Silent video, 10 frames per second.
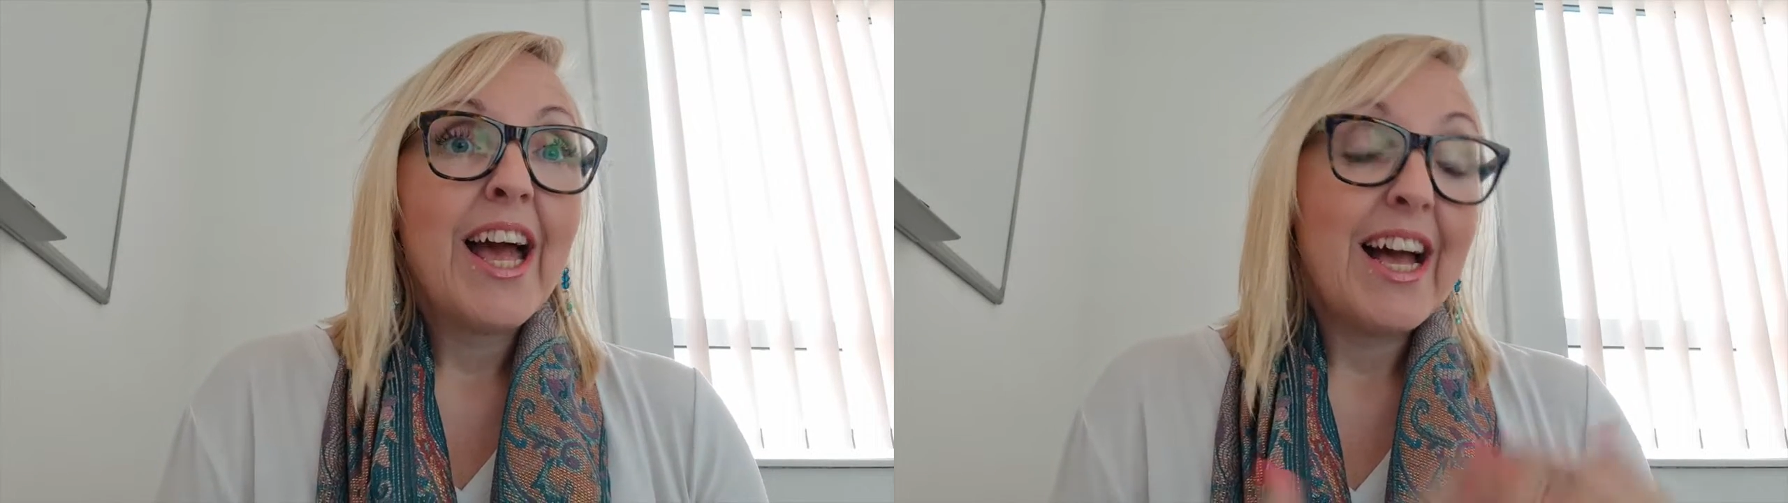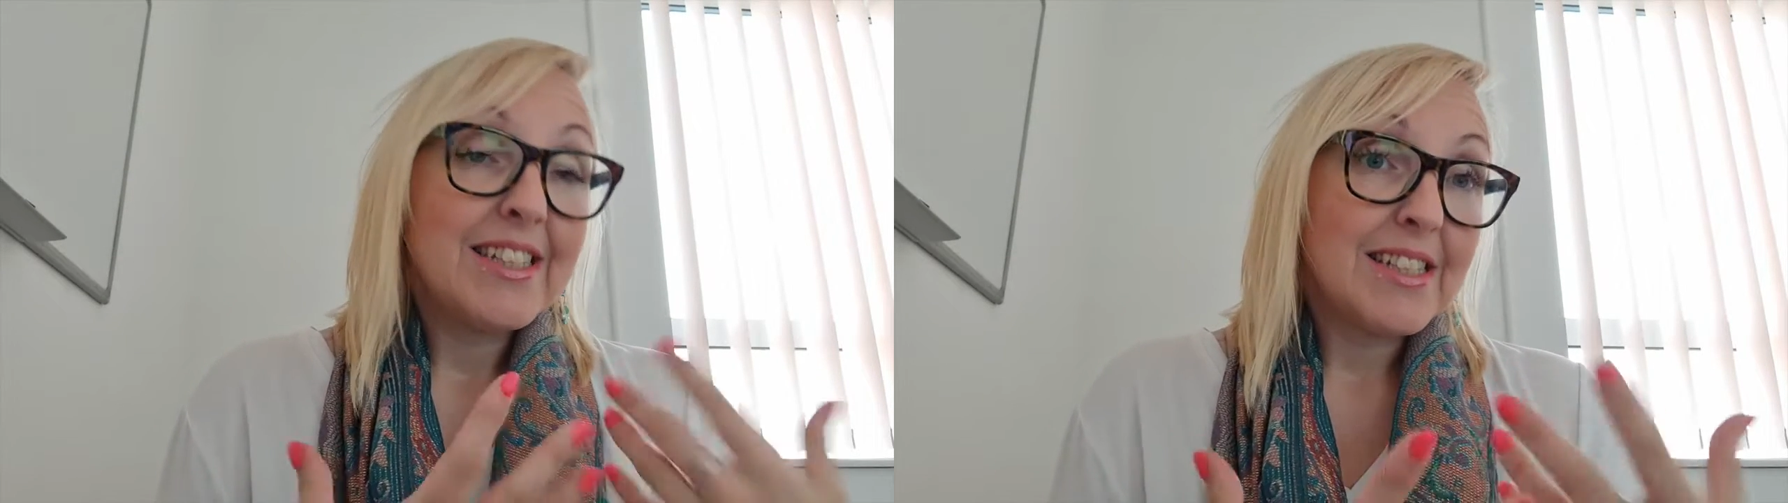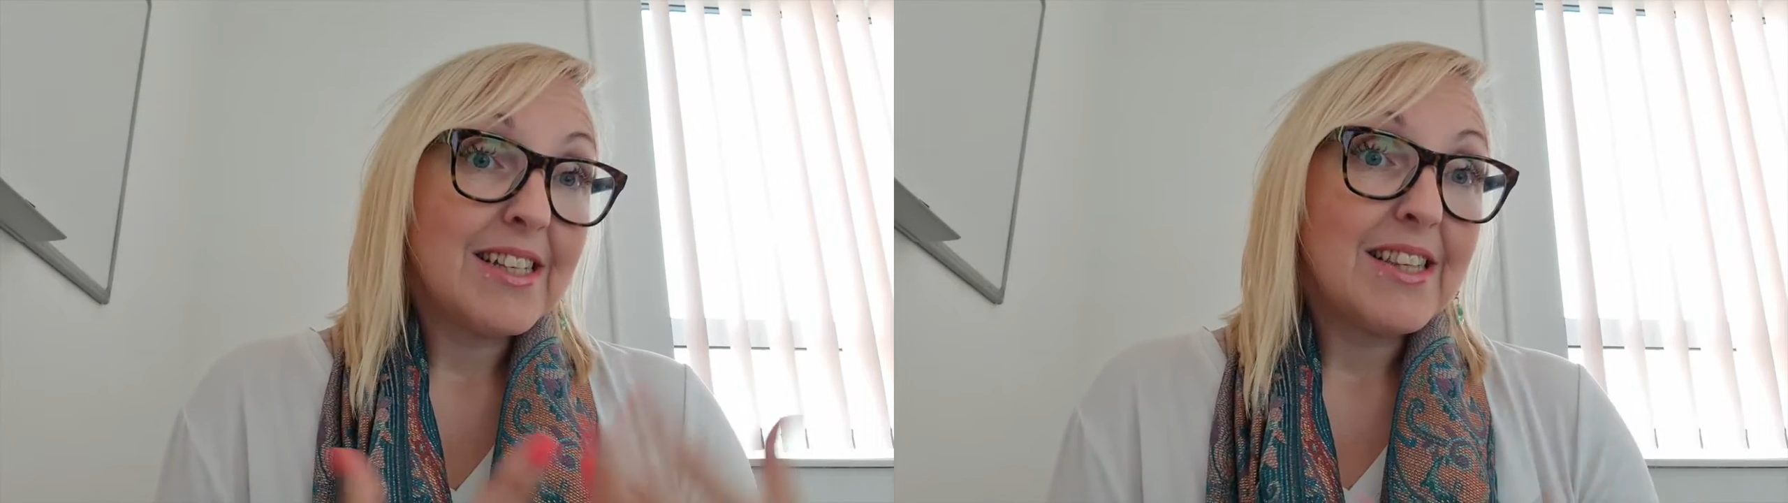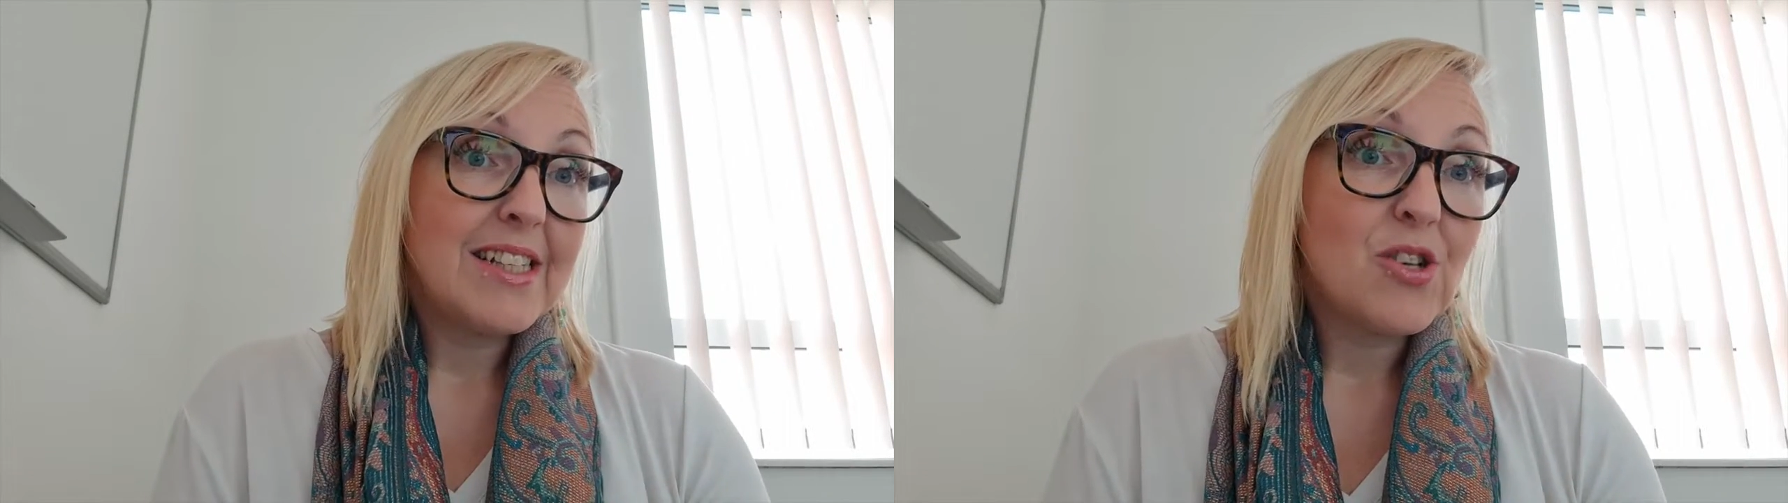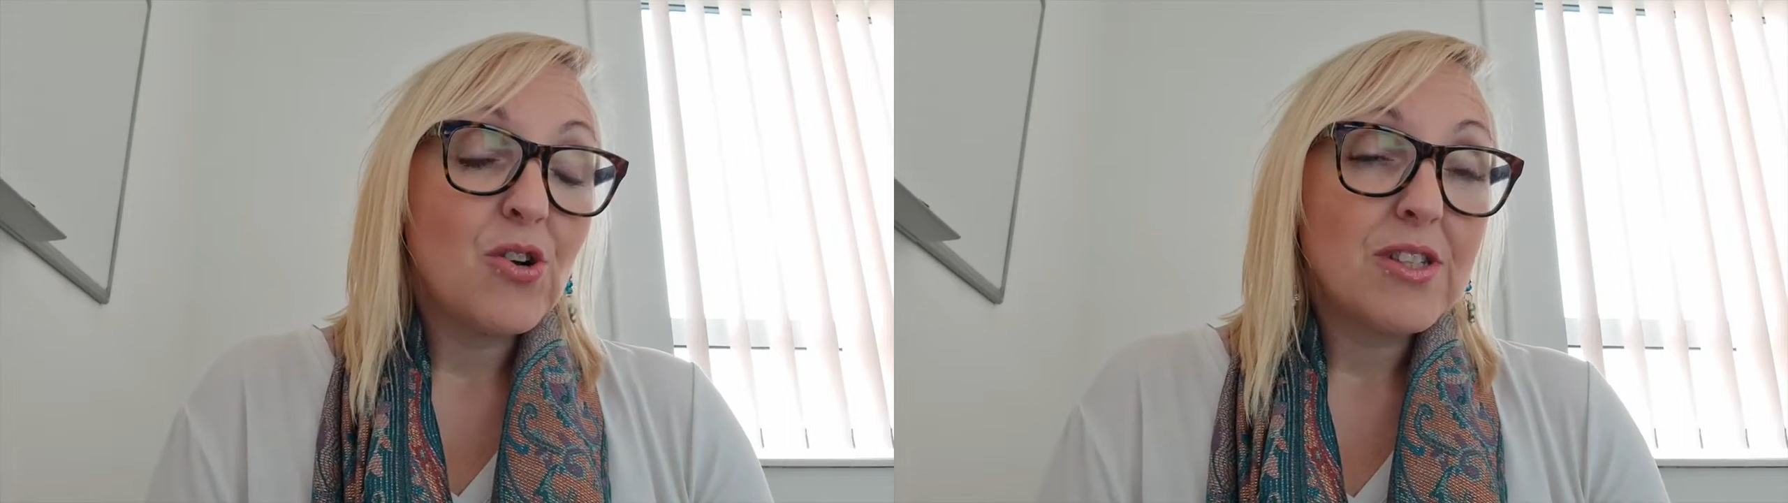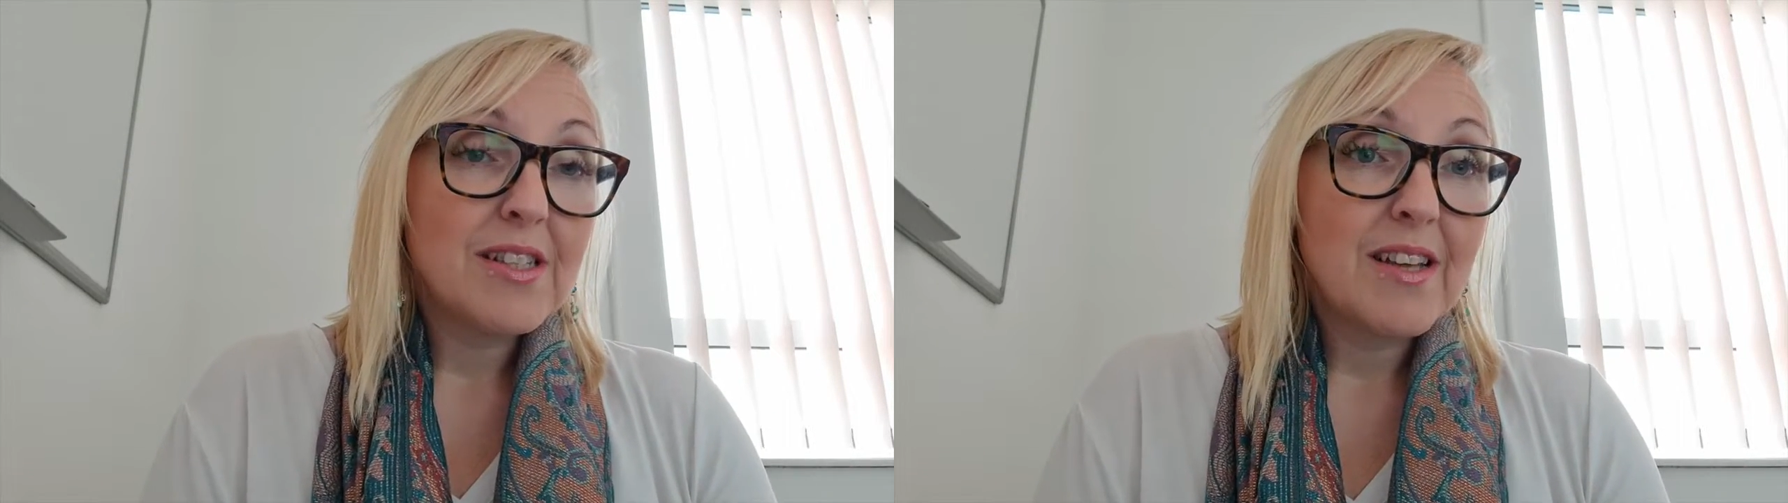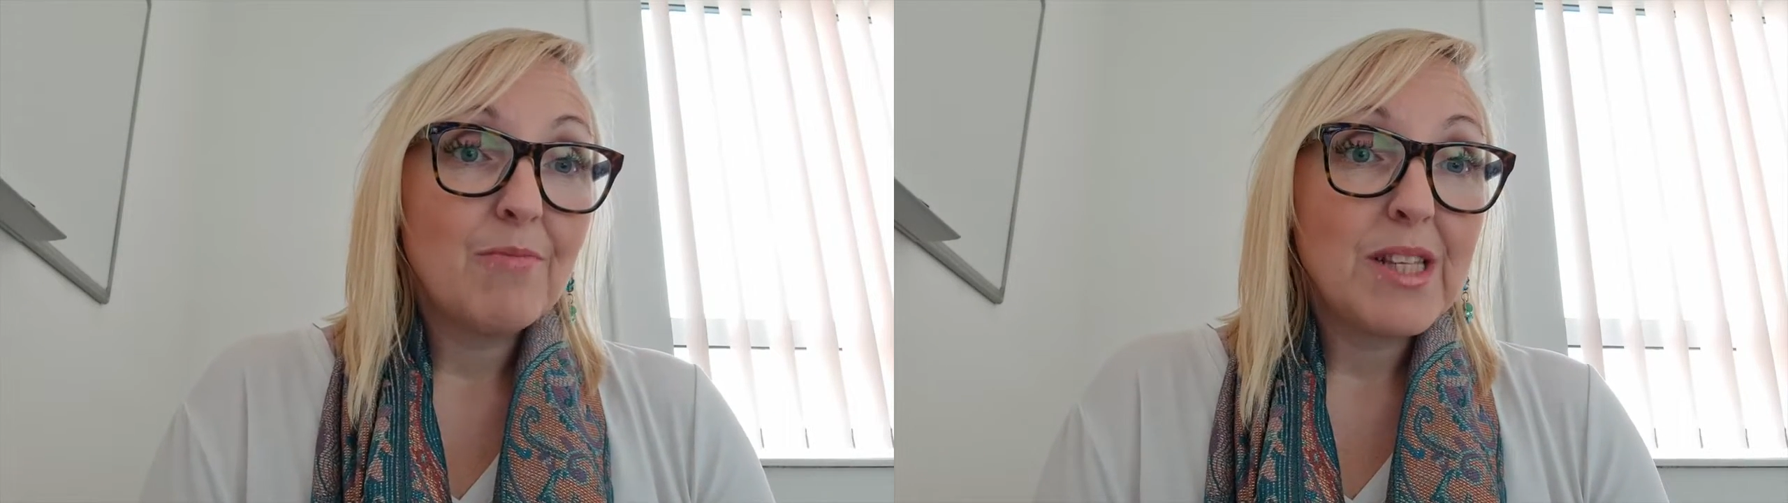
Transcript: And this course has given